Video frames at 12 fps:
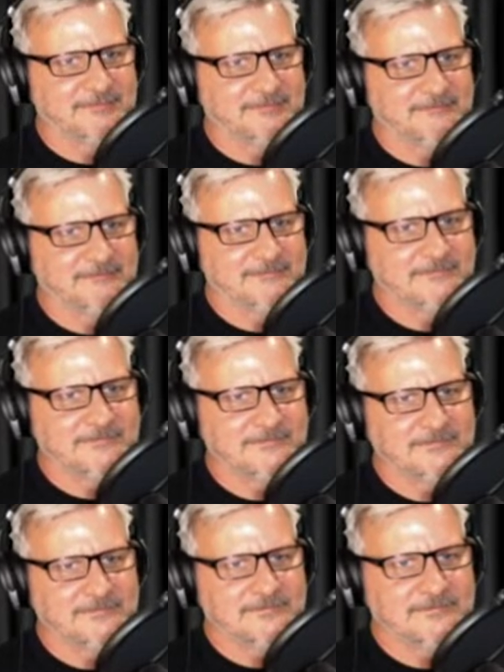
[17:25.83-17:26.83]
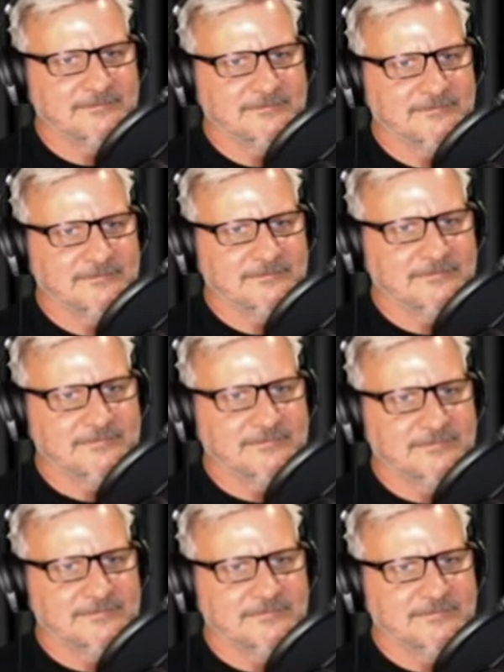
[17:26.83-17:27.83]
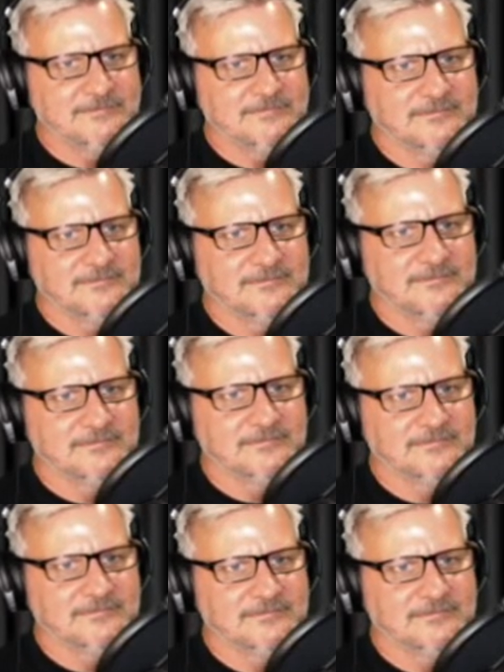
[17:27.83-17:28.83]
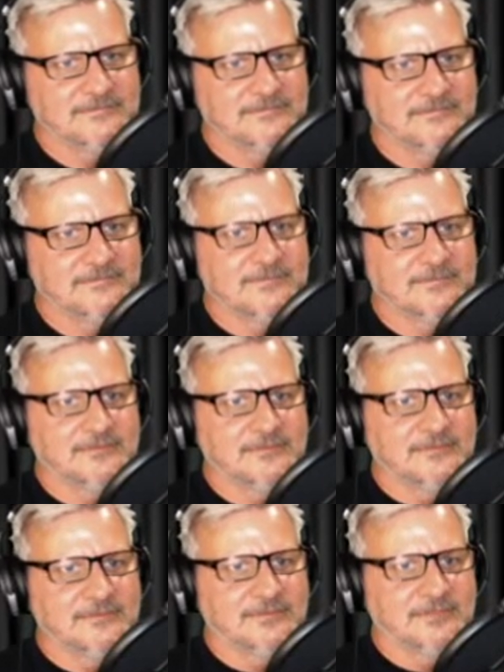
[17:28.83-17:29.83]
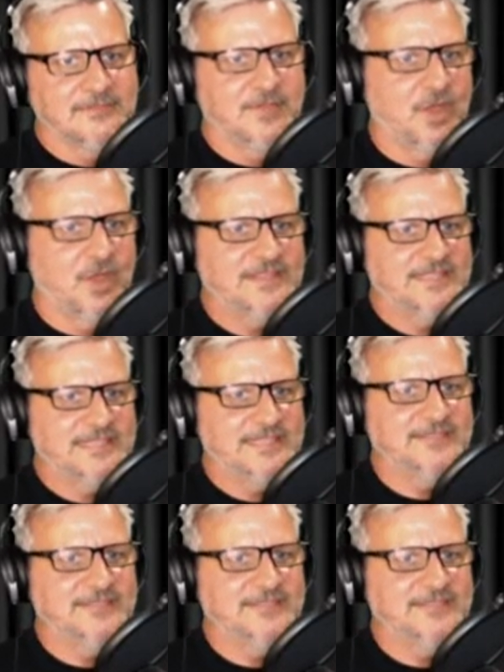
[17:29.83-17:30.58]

(silent)